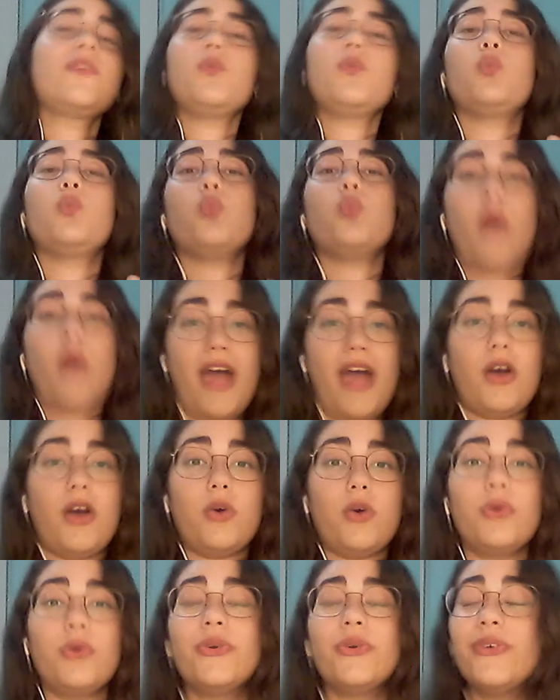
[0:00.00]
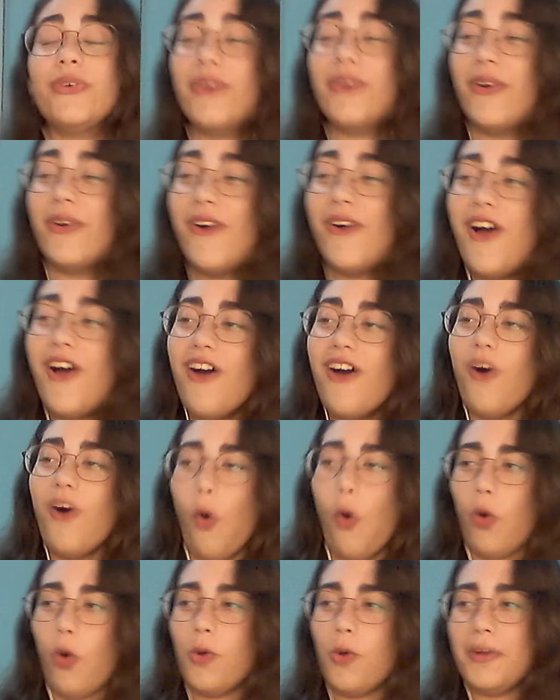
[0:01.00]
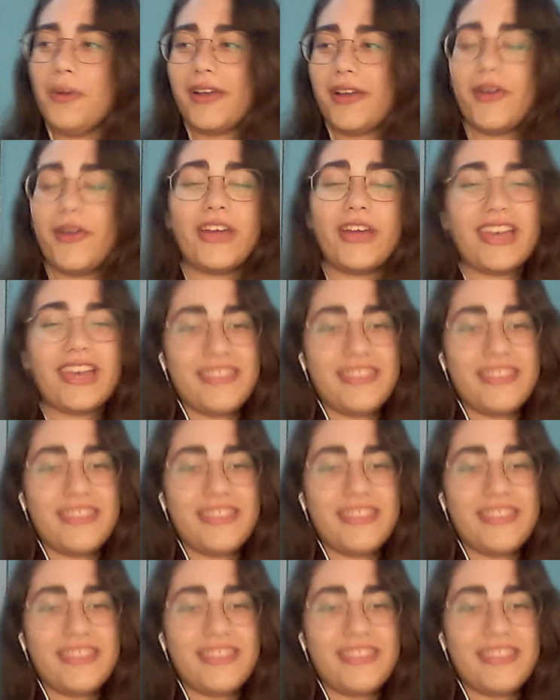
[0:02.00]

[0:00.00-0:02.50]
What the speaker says: Wow. Oh my god.